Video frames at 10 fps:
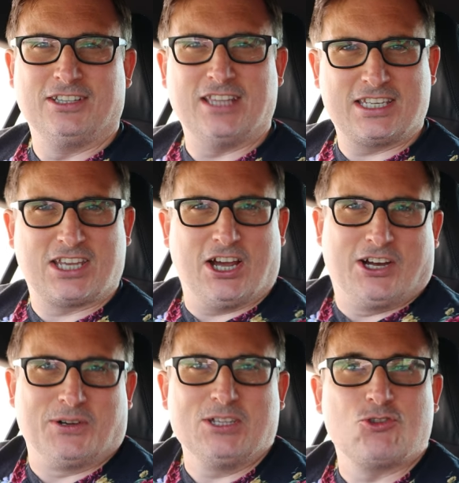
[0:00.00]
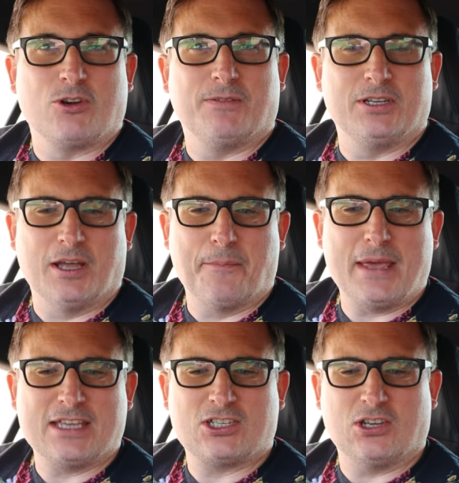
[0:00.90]
This car is driven a
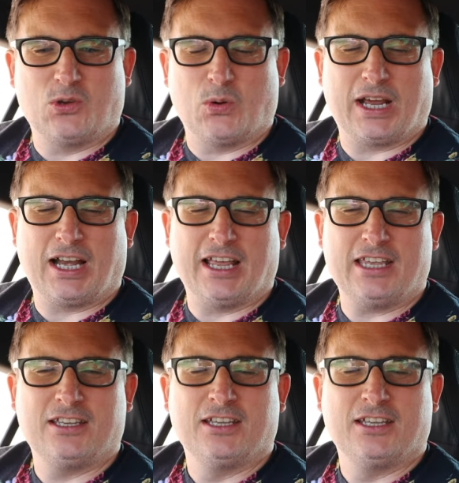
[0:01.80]
bit too quickly,